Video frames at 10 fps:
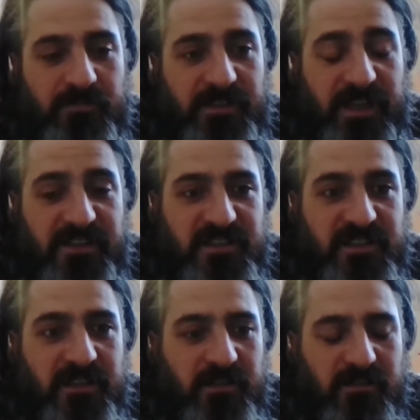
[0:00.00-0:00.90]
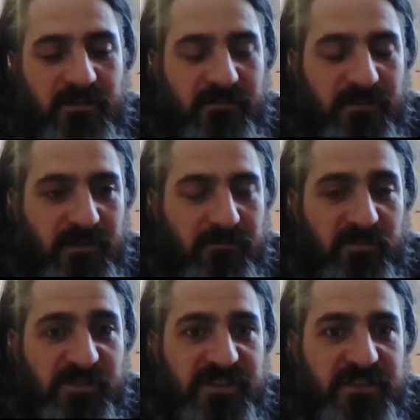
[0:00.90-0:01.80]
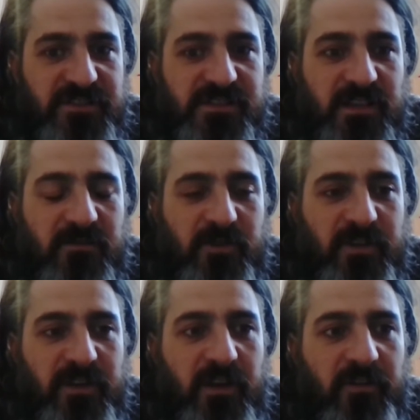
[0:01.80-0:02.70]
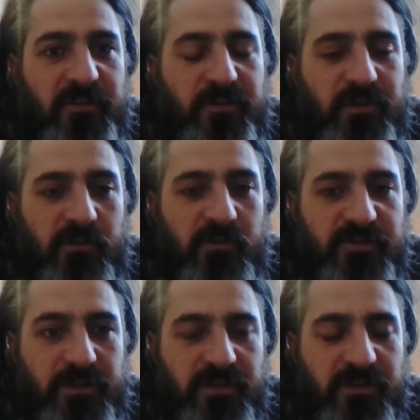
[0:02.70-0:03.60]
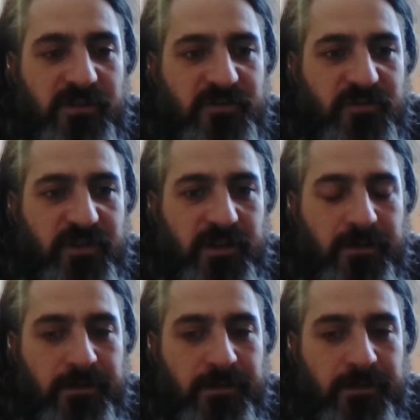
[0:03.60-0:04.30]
attach it in, and it seals itself within a year or two and grows out to the new tree.